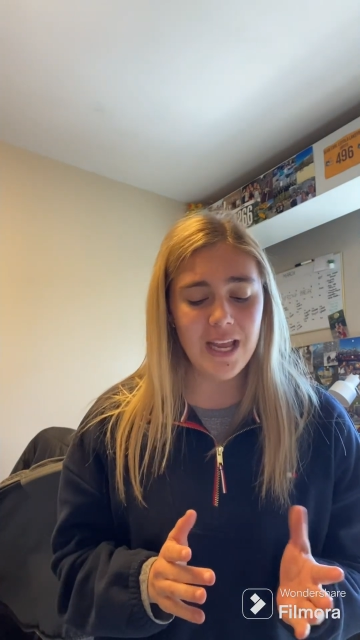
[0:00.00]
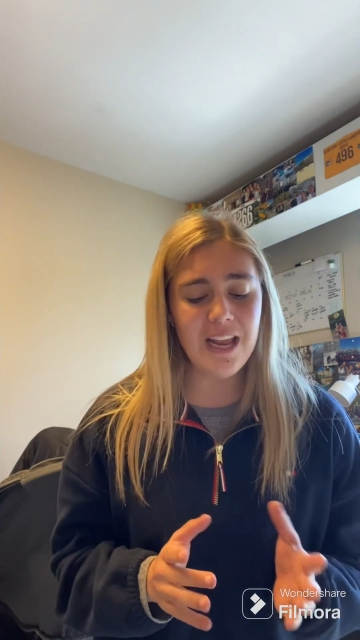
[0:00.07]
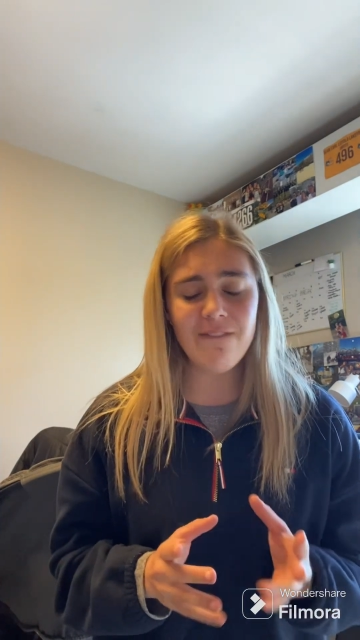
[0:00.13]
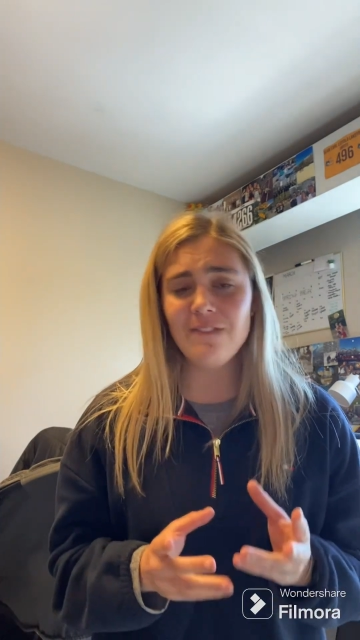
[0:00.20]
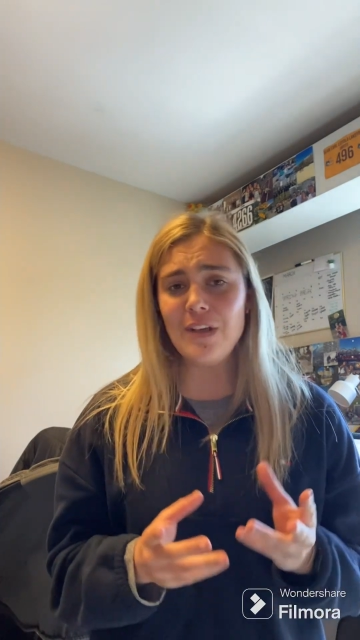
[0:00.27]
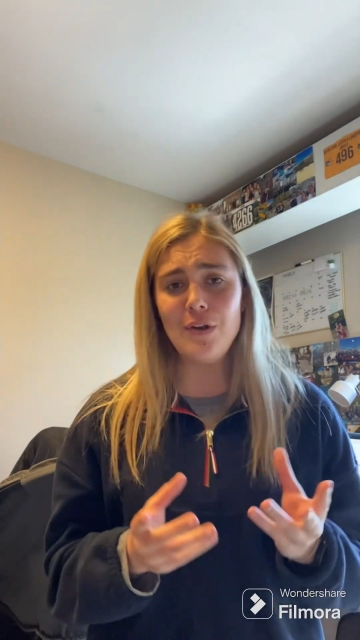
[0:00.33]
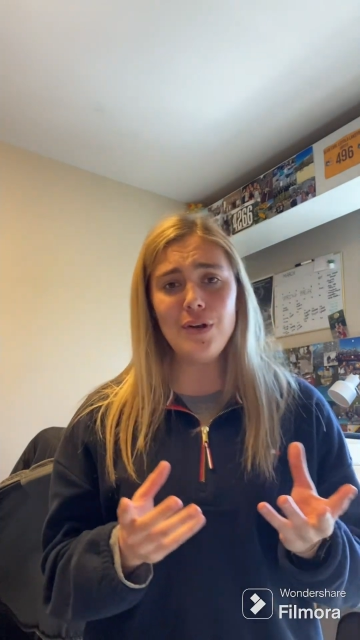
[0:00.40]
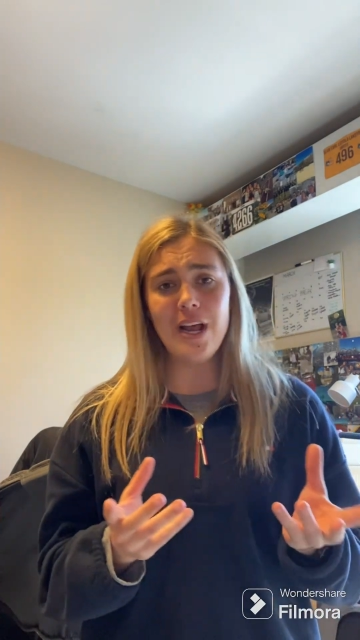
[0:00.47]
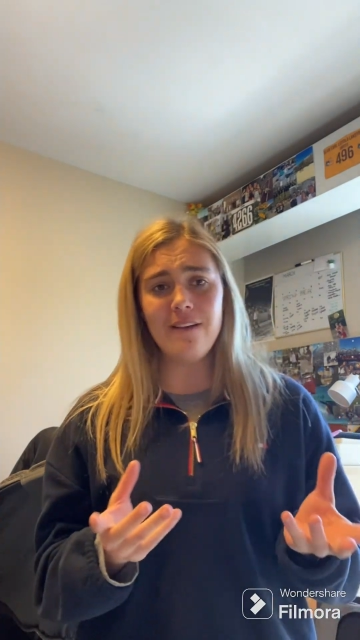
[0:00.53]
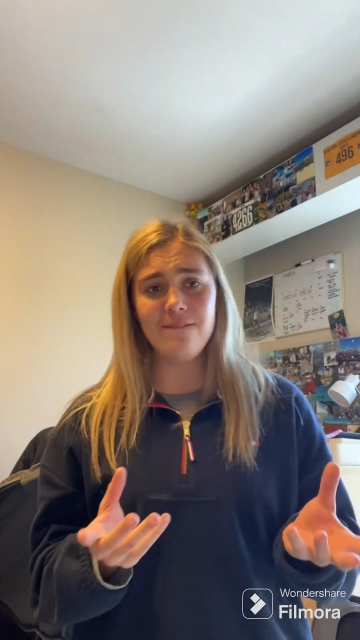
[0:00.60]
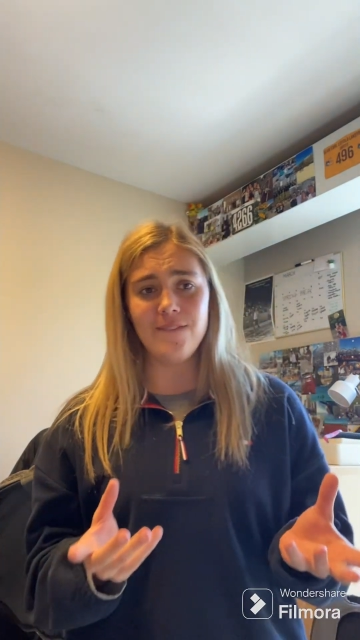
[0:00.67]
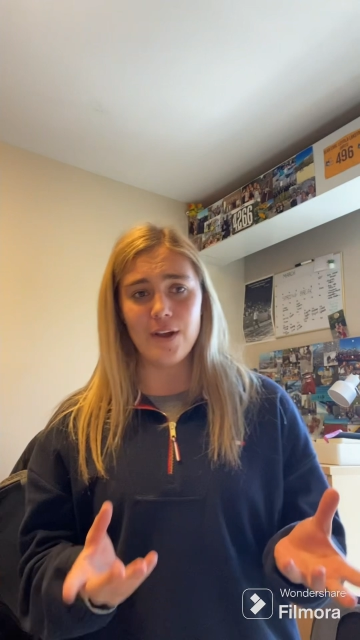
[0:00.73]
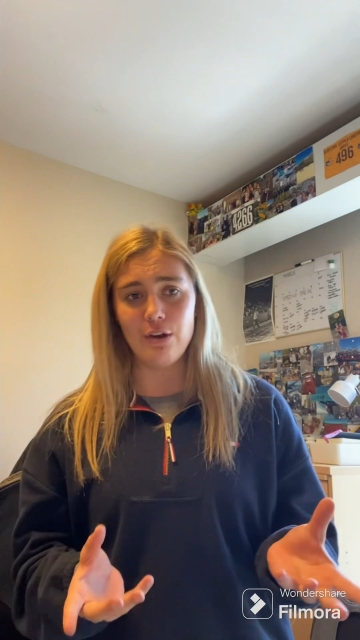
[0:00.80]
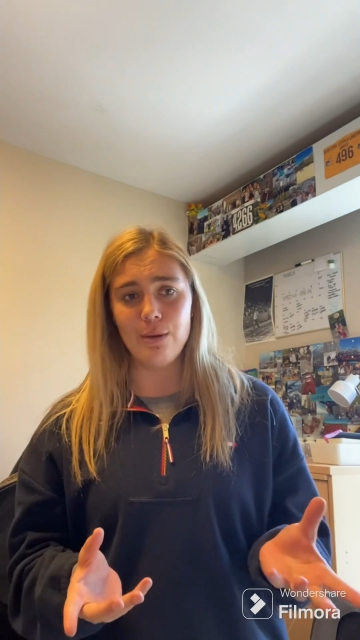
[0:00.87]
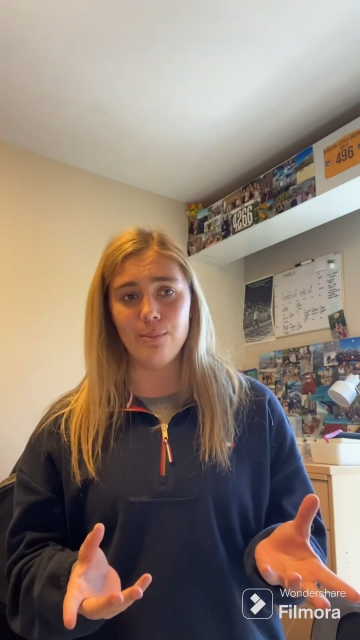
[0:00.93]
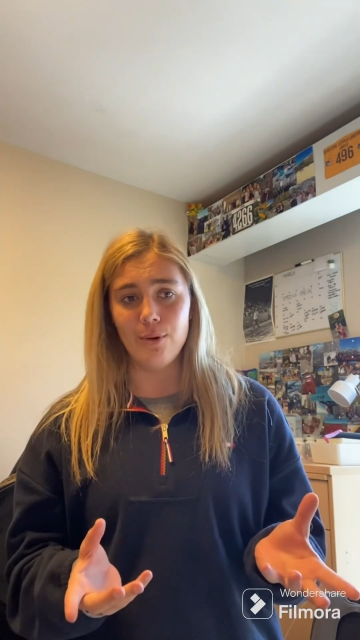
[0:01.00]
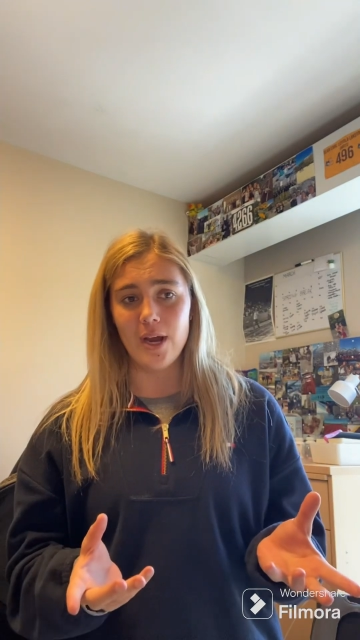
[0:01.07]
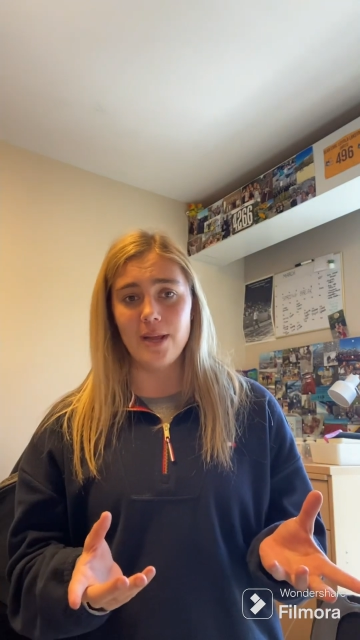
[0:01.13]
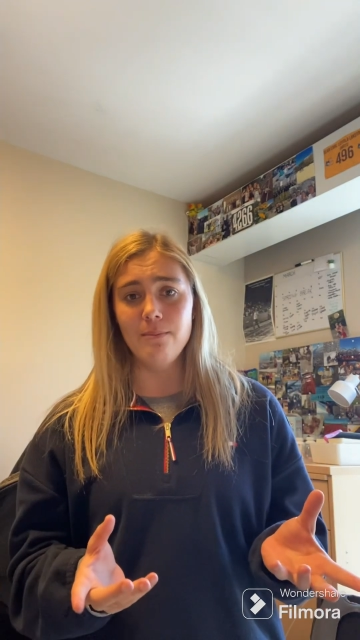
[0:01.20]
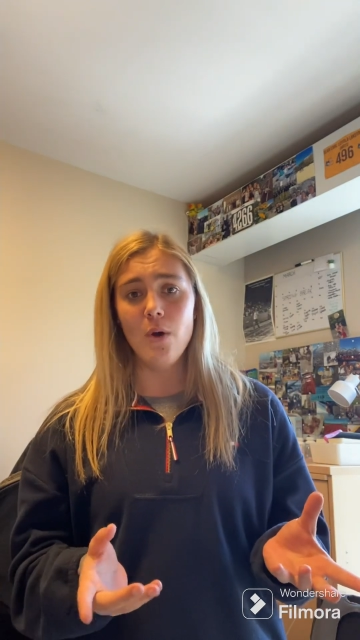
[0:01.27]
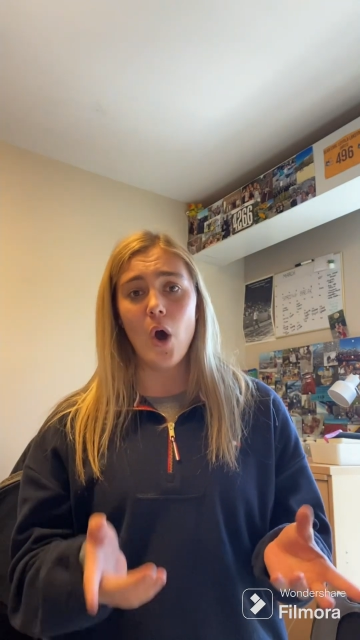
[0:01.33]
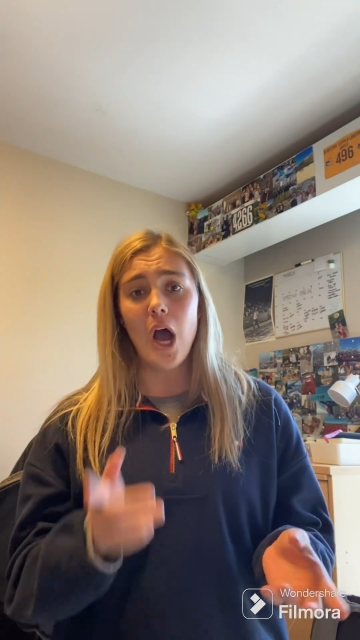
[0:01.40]
if they don't have fairy
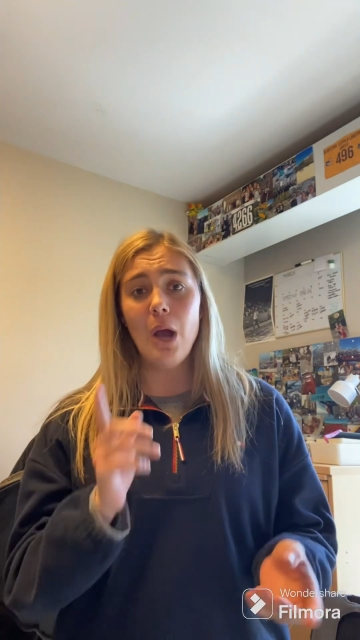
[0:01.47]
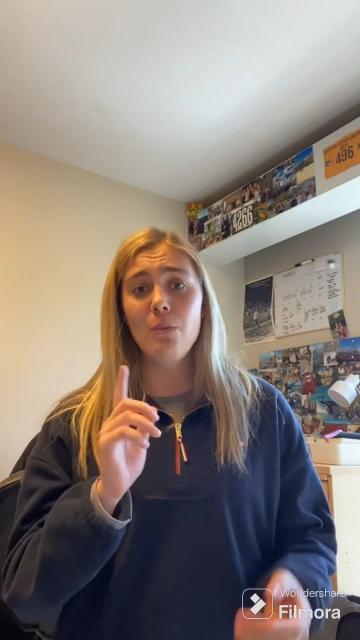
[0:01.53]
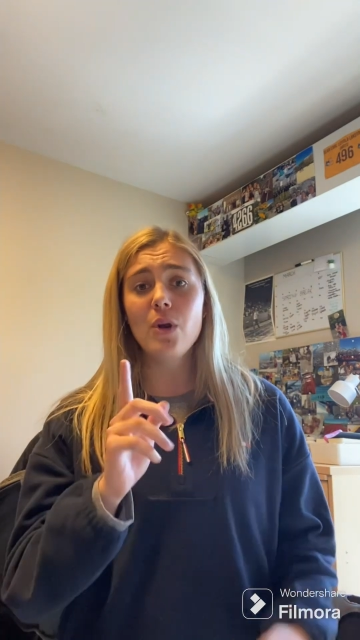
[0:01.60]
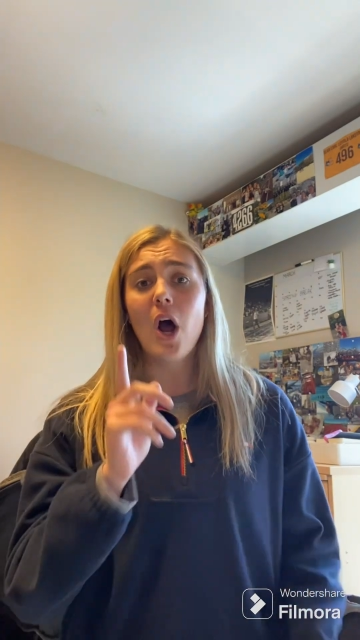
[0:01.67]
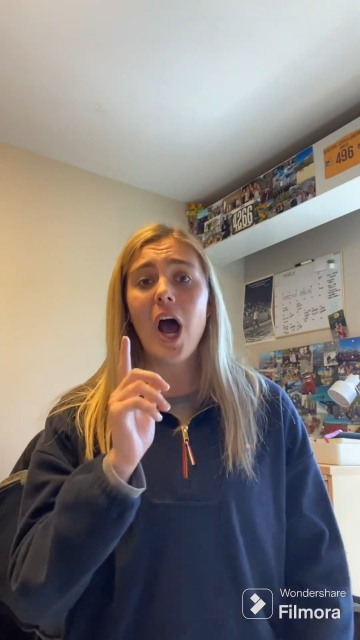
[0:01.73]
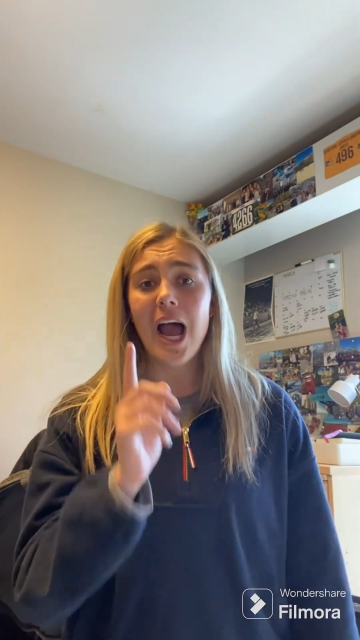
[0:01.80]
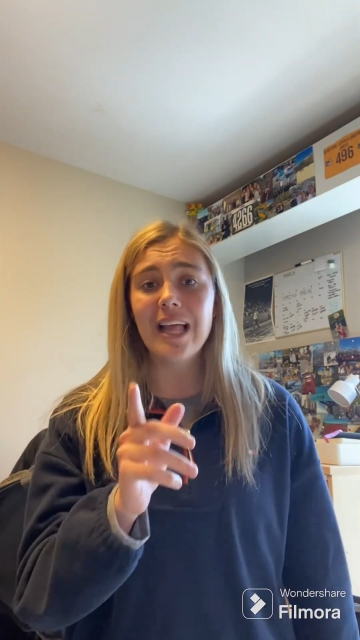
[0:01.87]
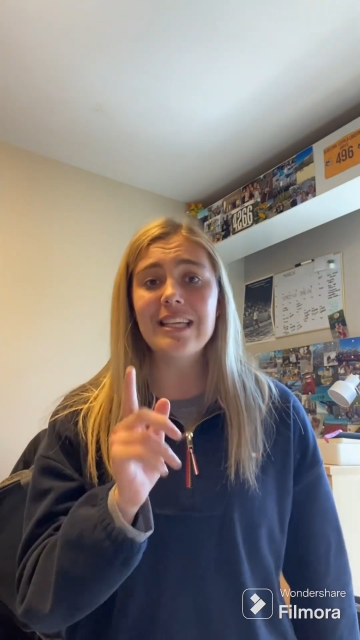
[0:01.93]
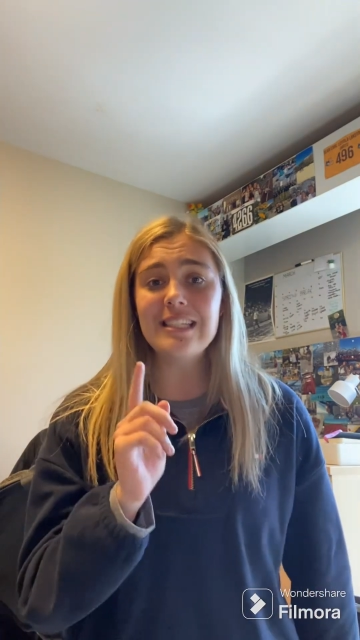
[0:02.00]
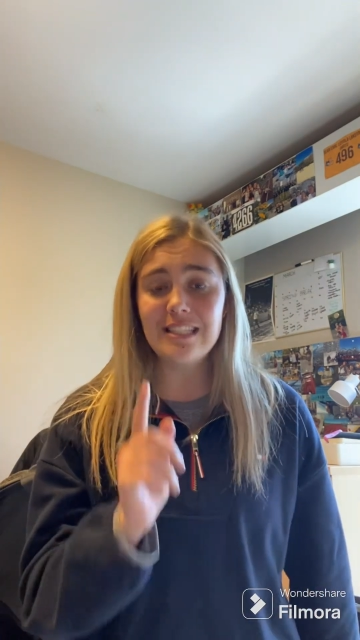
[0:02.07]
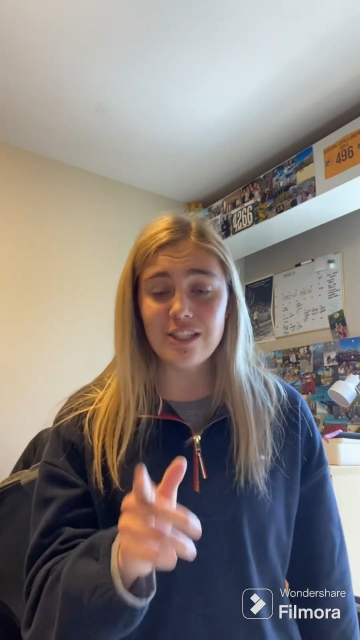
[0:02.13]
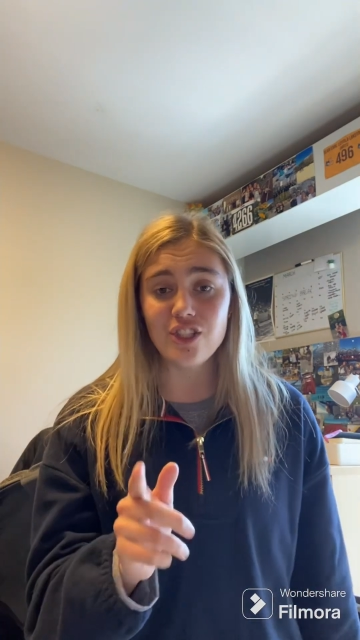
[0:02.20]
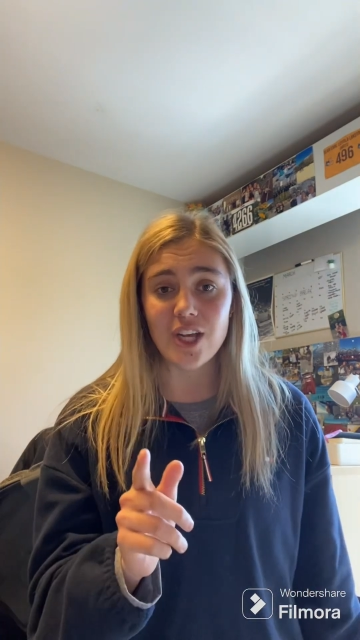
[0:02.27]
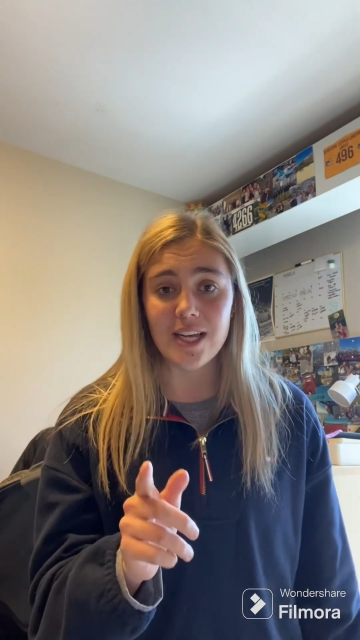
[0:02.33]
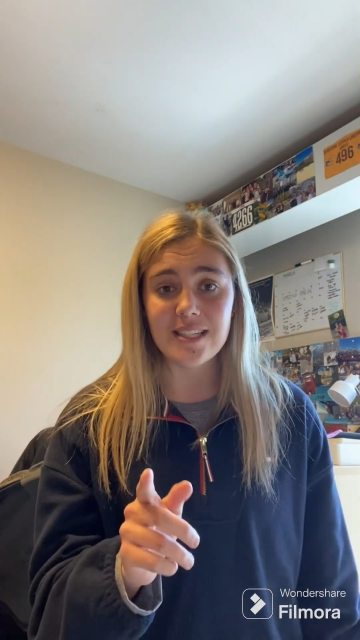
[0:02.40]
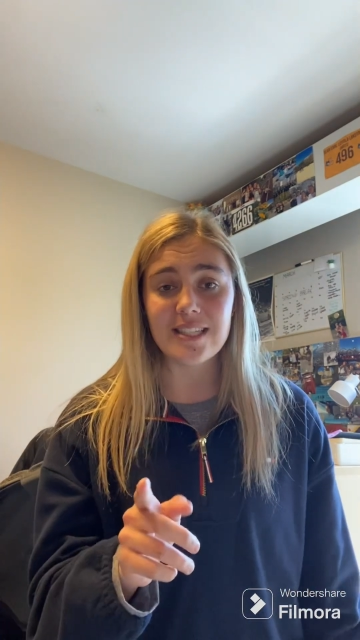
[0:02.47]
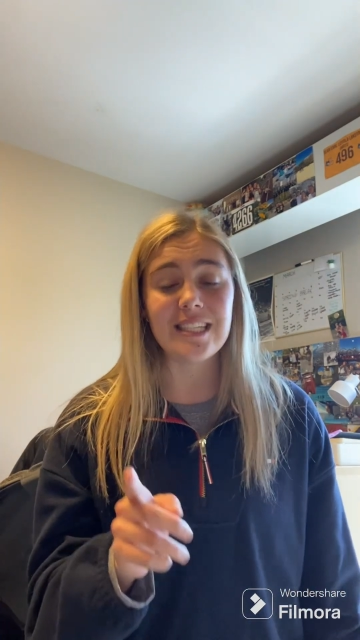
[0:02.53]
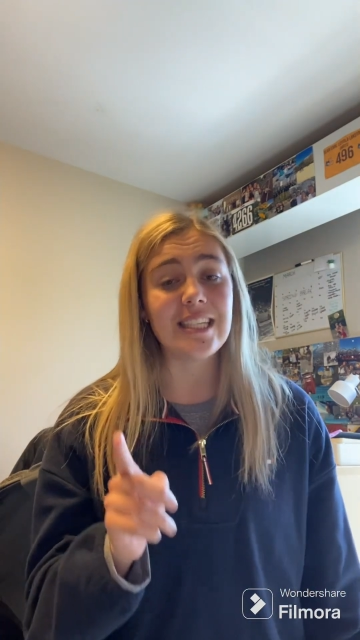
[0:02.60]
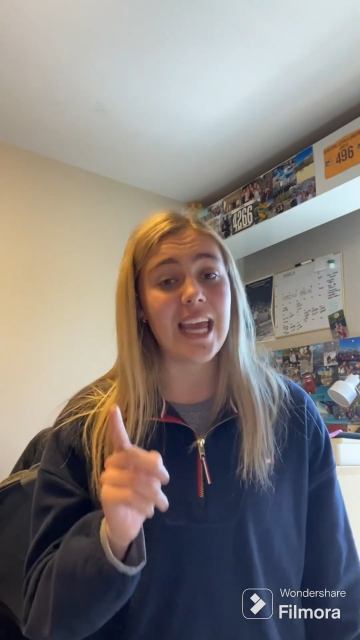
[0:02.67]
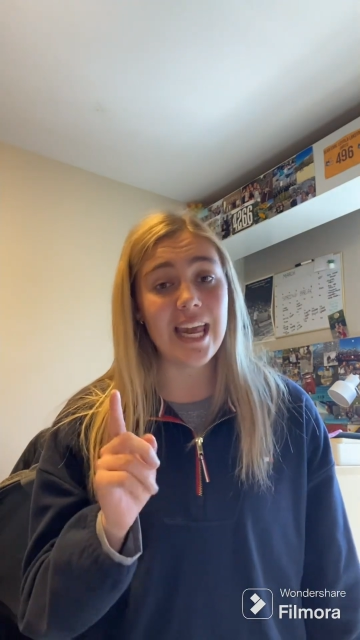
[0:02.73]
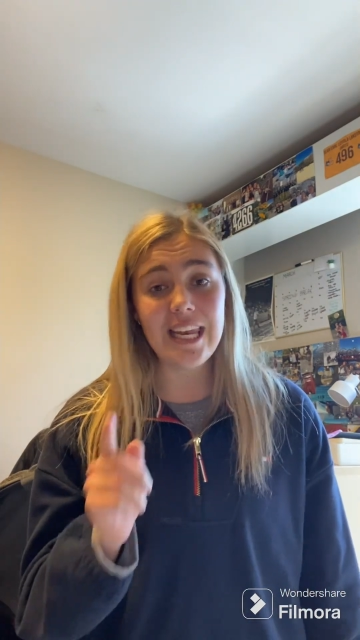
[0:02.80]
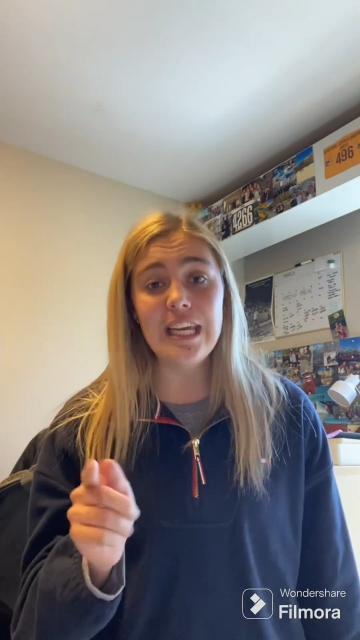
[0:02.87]
bread, I would highly suggest
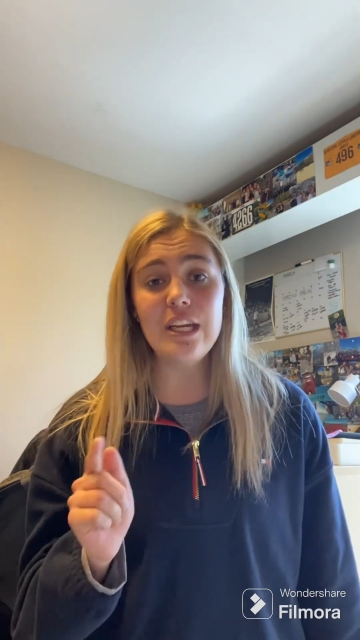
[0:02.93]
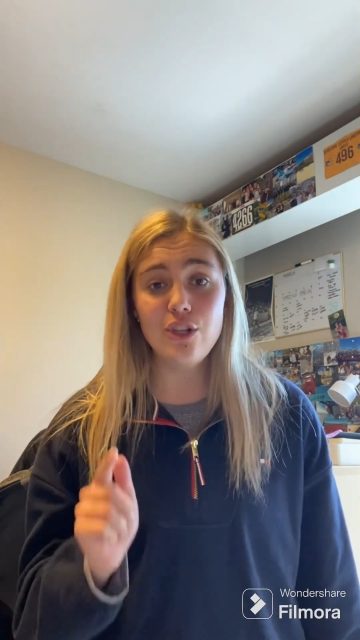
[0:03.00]
getting